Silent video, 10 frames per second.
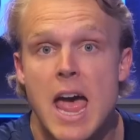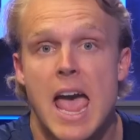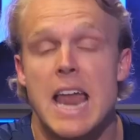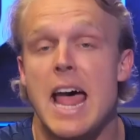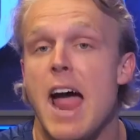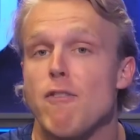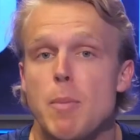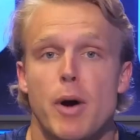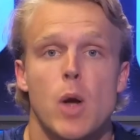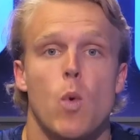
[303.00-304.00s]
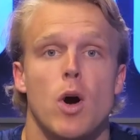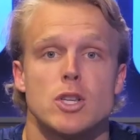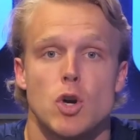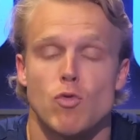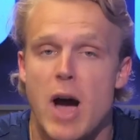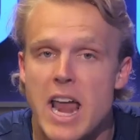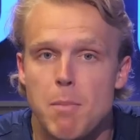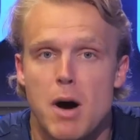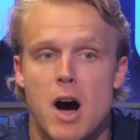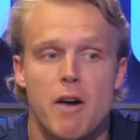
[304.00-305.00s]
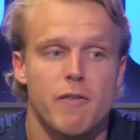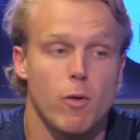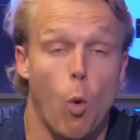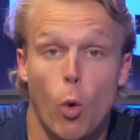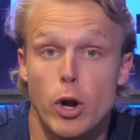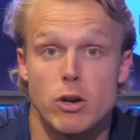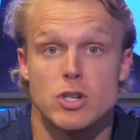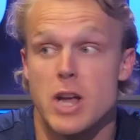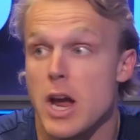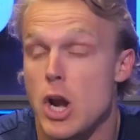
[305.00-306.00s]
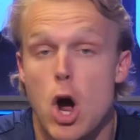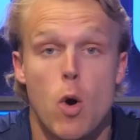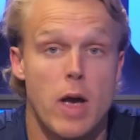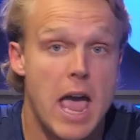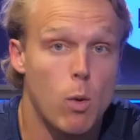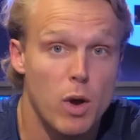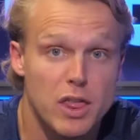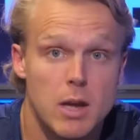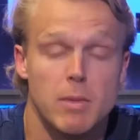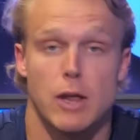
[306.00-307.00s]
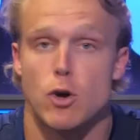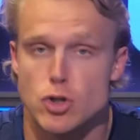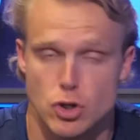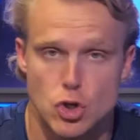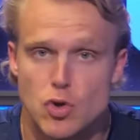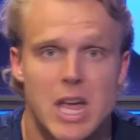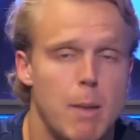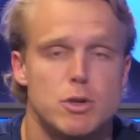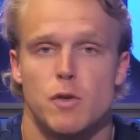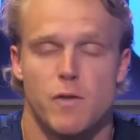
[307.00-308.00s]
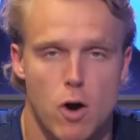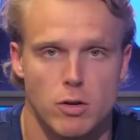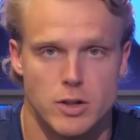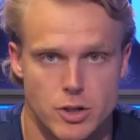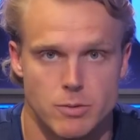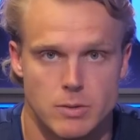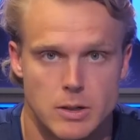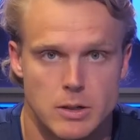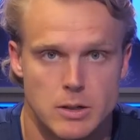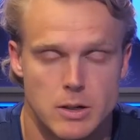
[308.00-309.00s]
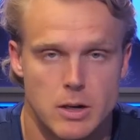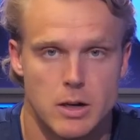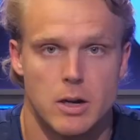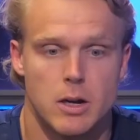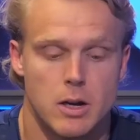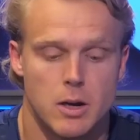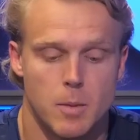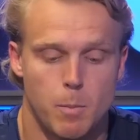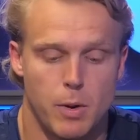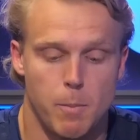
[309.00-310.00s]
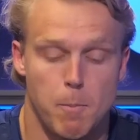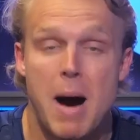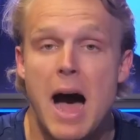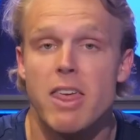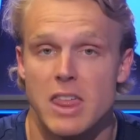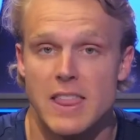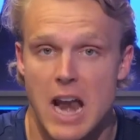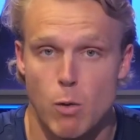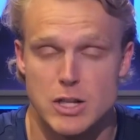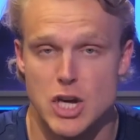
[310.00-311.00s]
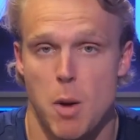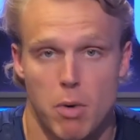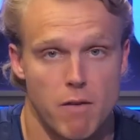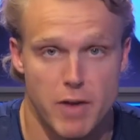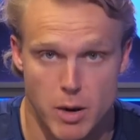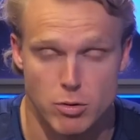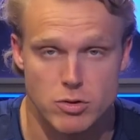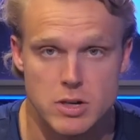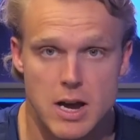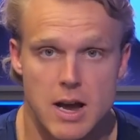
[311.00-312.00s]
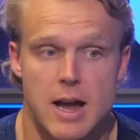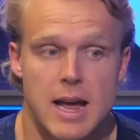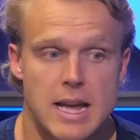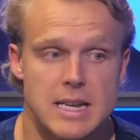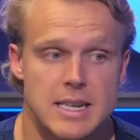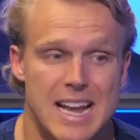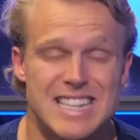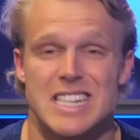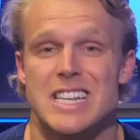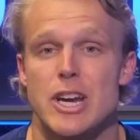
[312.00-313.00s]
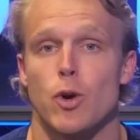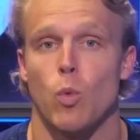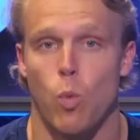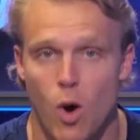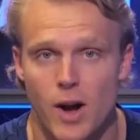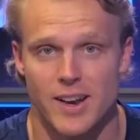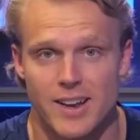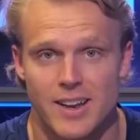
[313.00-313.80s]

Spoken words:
and everybody wants to write him off, or you're saying, no, hang with them. Like, those are the two camps you fall into. But my thing that I would say on Brent Venables is it's year one.